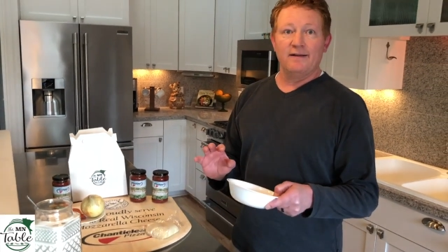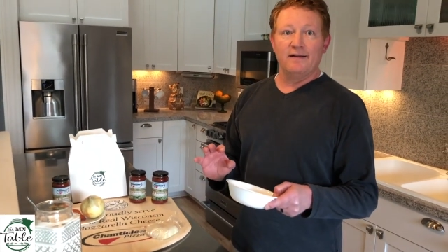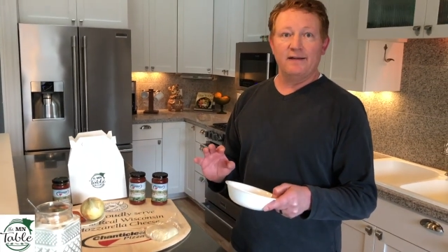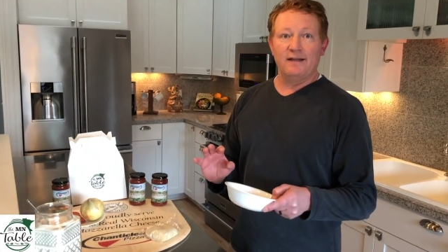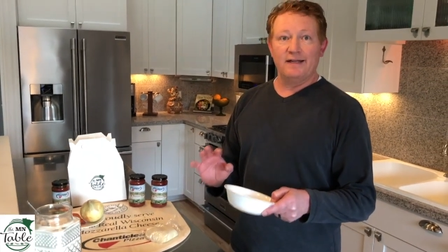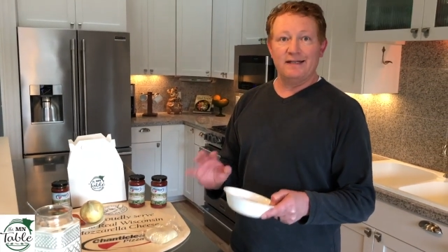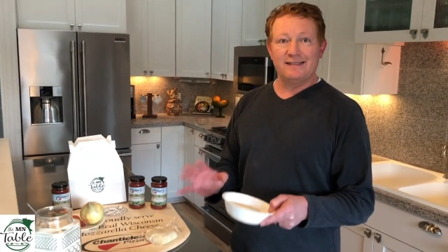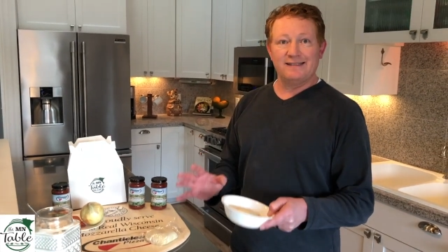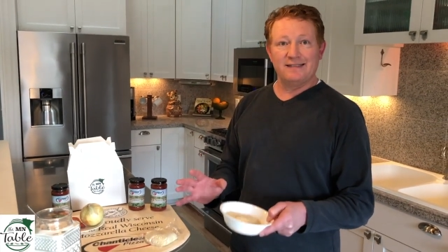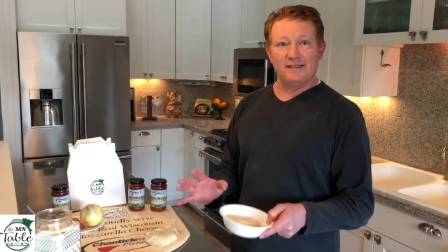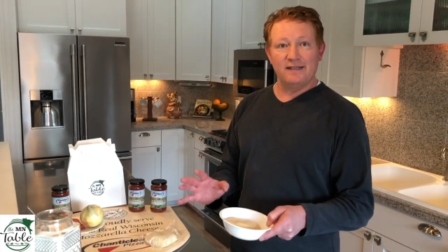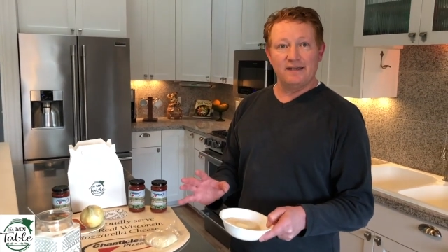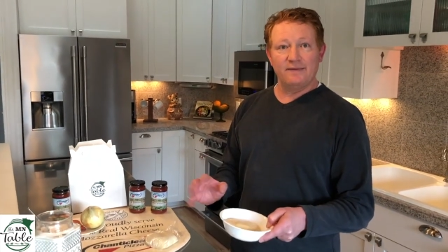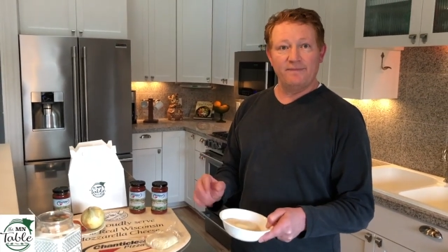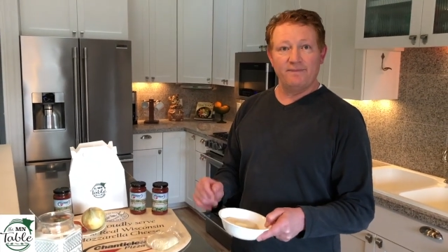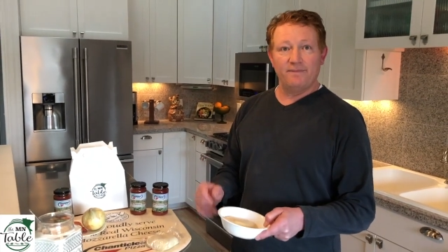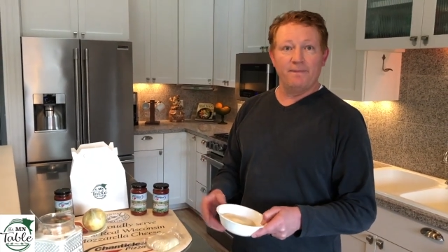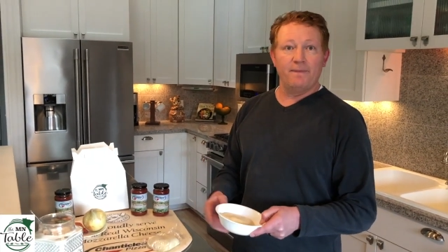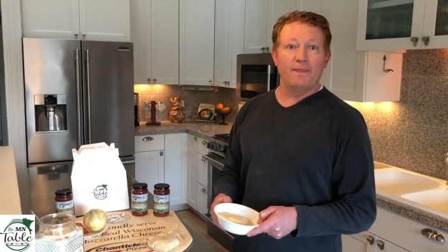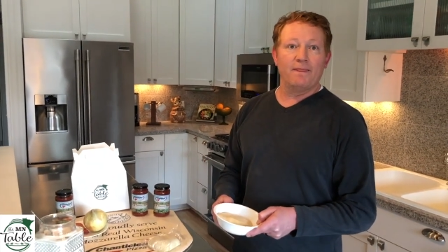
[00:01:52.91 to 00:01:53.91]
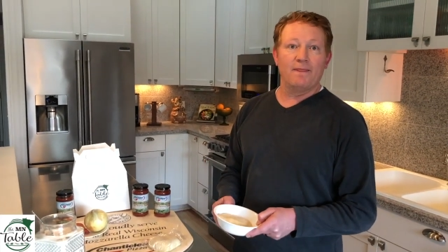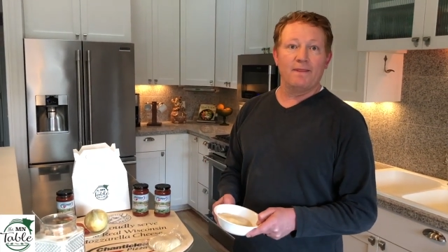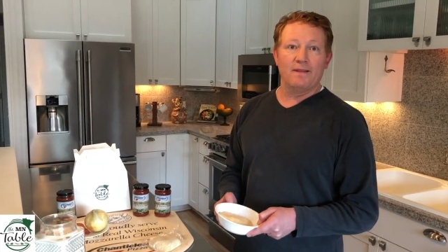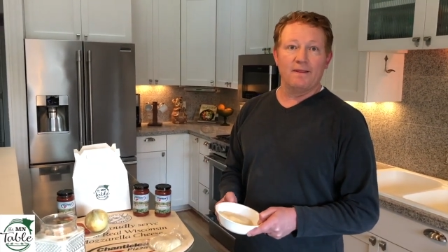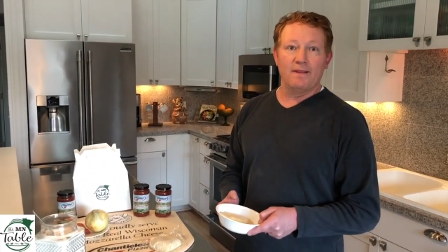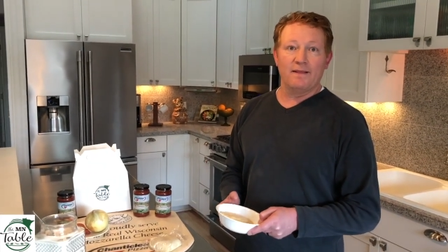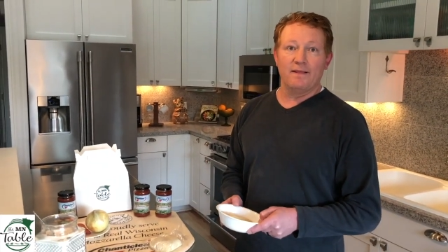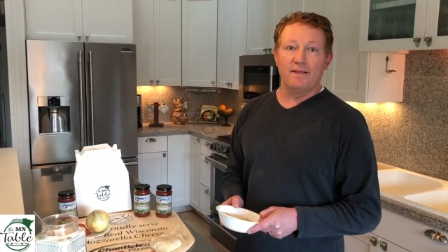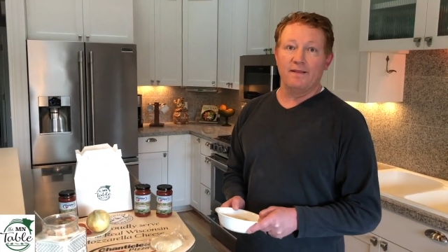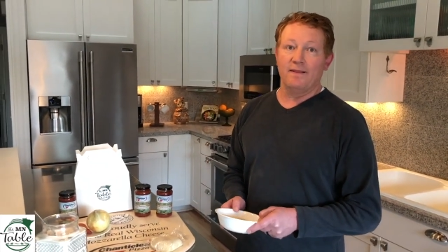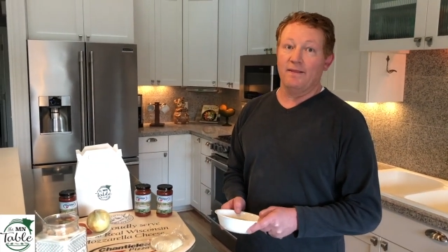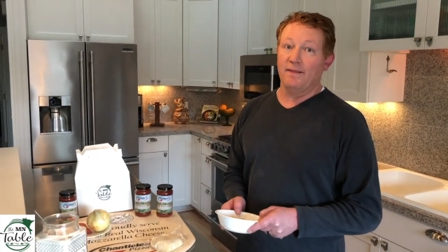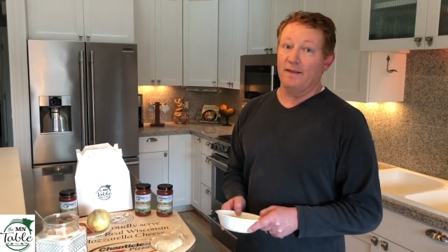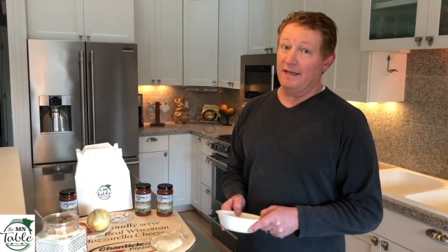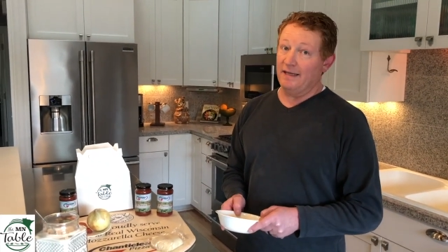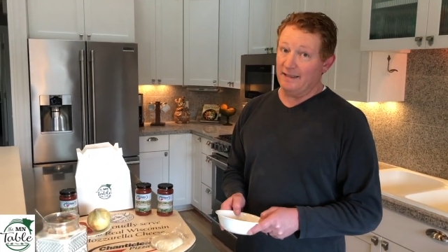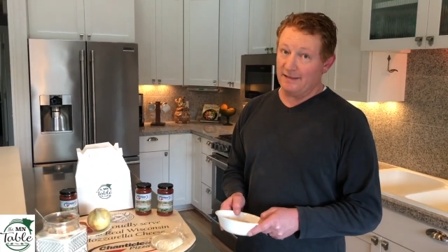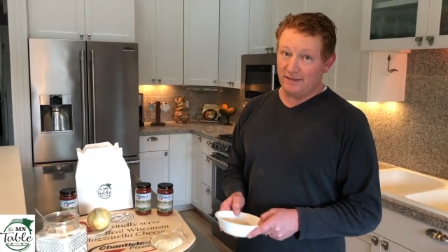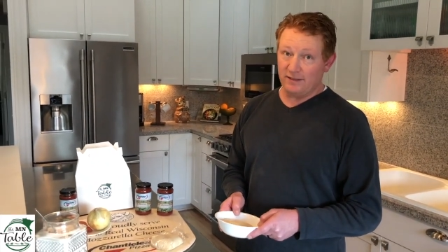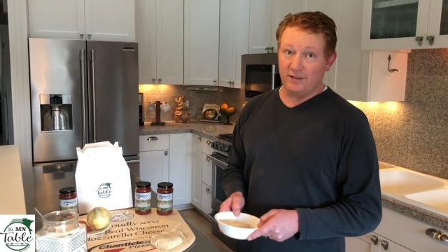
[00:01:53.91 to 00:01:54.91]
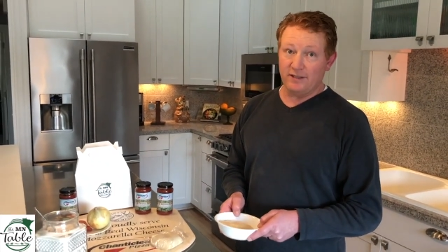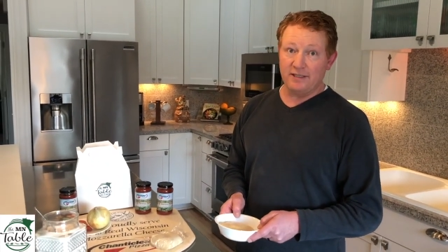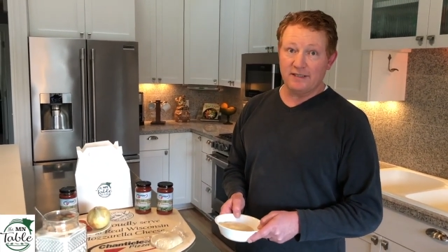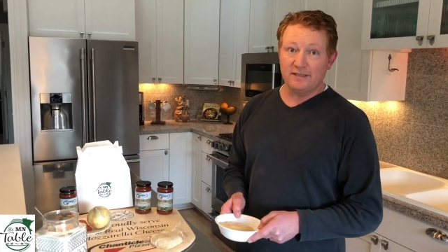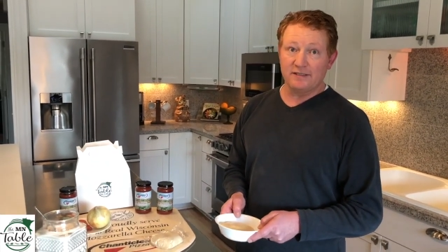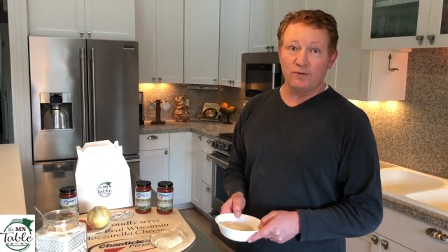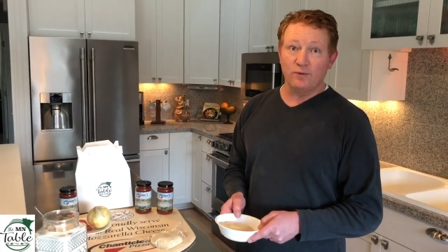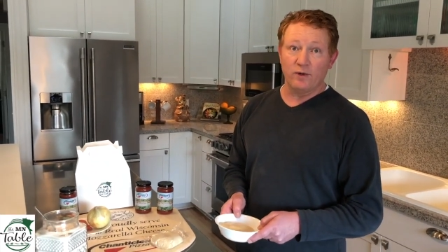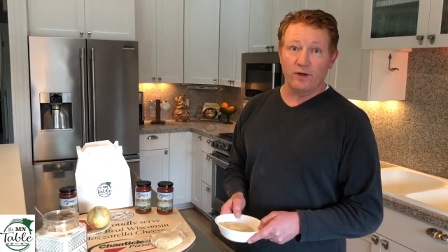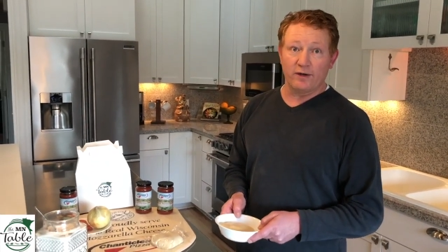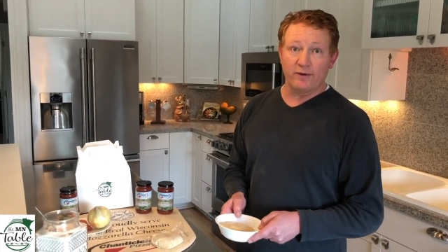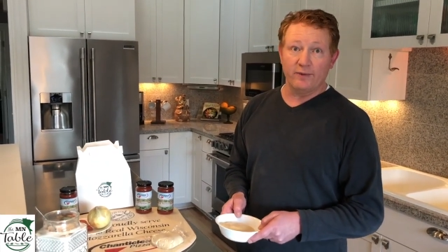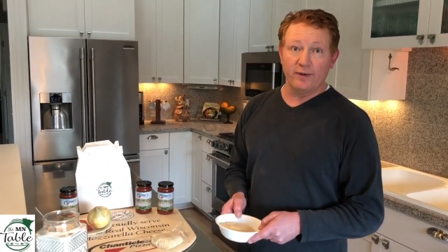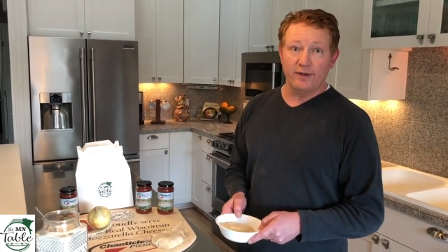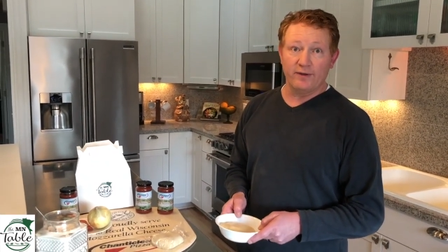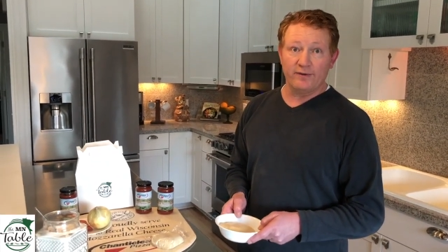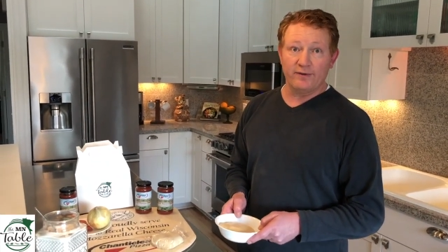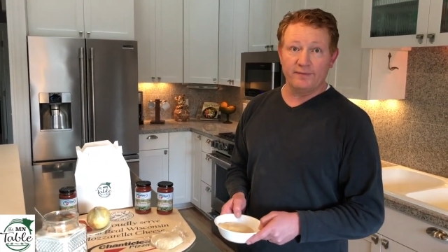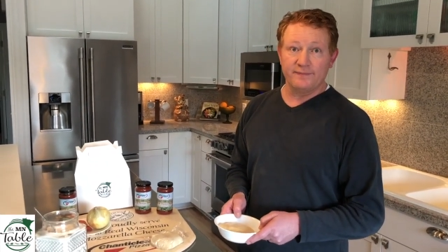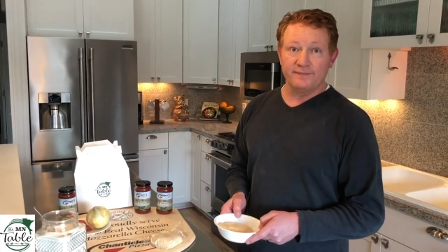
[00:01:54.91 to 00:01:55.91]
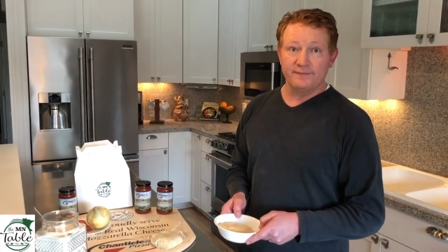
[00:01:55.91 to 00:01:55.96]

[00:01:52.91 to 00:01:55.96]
the easier it is to work with.